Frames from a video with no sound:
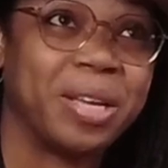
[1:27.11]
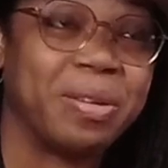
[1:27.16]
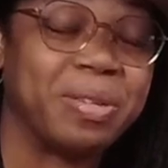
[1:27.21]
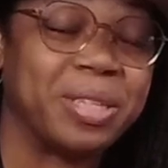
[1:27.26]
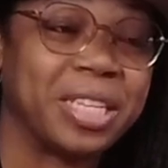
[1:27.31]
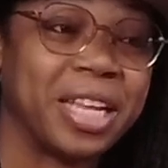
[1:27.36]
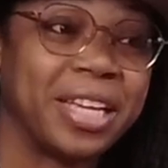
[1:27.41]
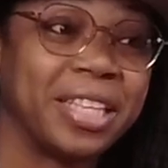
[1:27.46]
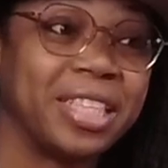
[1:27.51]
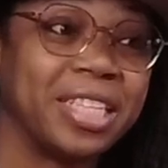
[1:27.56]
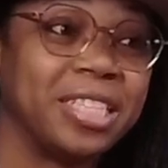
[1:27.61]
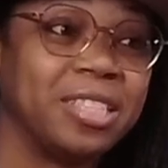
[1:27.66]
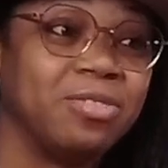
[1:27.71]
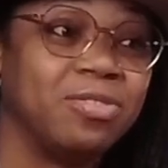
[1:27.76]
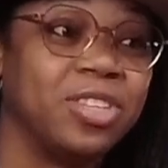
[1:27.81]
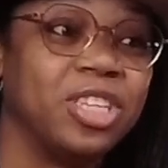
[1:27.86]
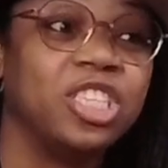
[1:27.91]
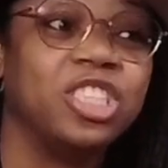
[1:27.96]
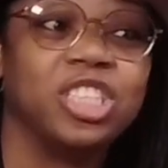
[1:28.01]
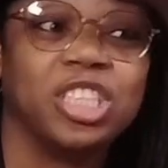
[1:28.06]
it was like this
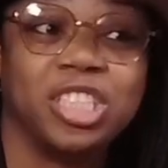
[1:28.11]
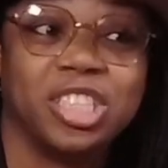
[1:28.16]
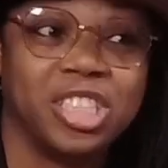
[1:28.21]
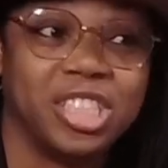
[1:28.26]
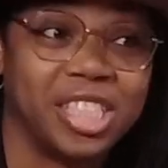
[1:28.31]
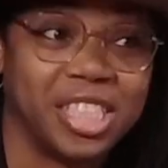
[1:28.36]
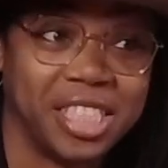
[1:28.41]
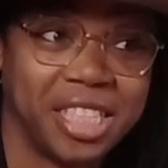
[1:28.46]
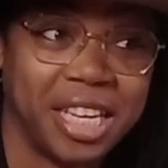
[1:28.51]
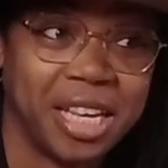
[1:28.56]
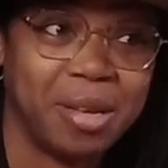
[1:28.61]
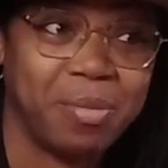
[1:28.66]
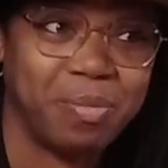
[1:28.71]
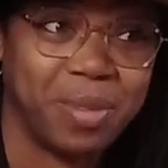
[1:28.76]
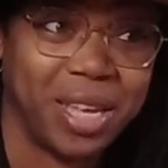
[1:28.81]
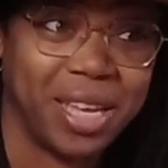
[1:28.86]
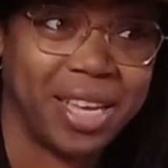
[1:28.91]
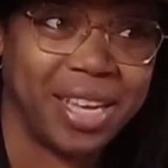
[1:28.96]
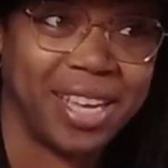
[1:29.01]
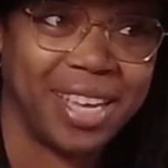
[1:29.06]
vision just hit
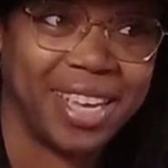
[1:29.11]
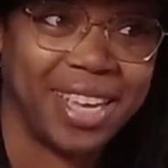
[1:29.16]
me.